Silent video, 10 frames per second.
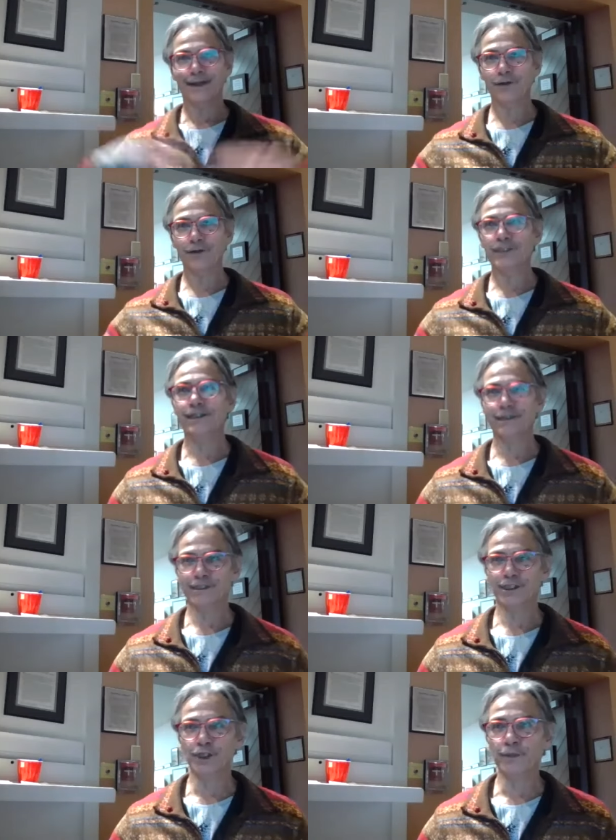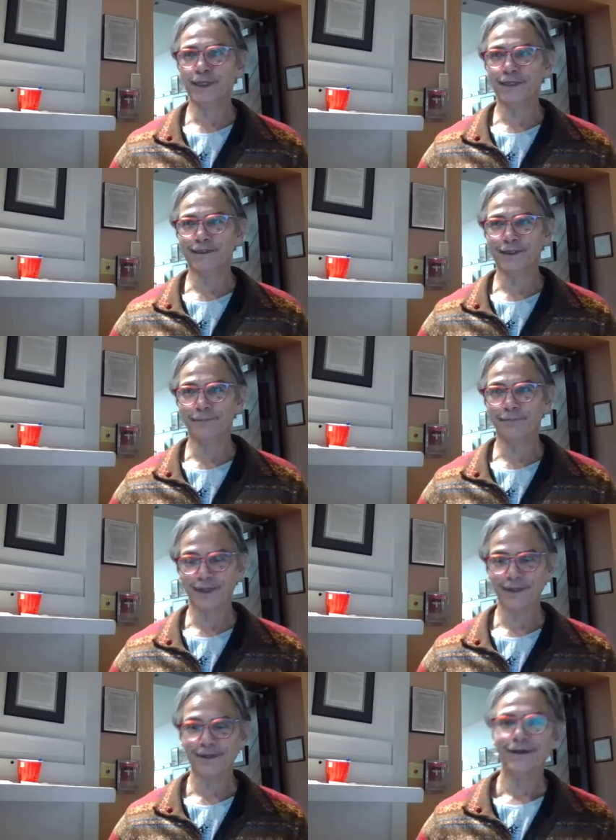always consuming
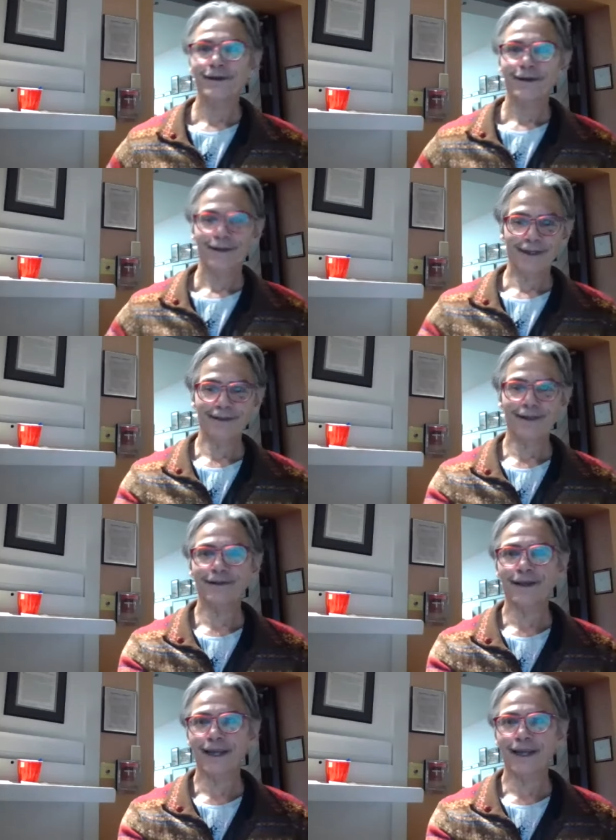something. And then